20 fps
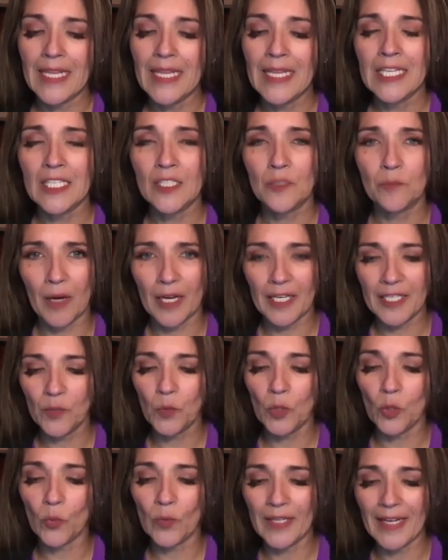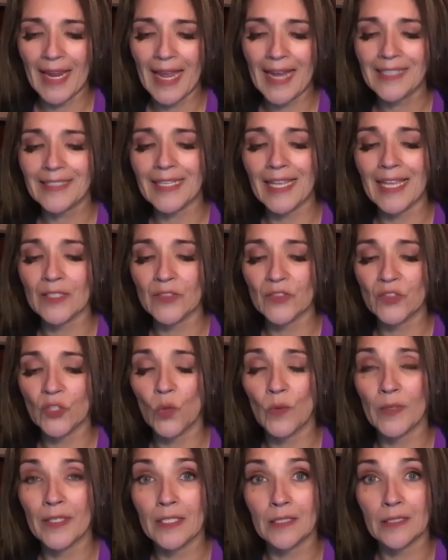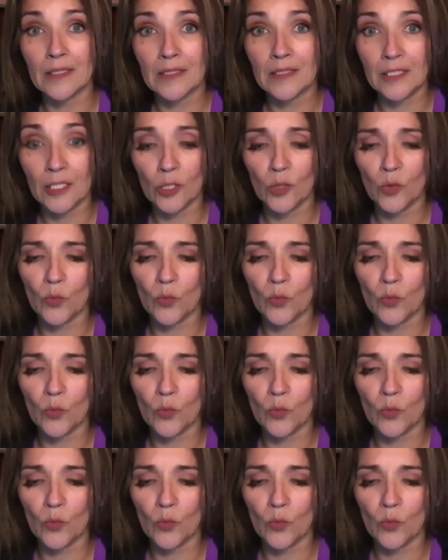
his body will react as though it is still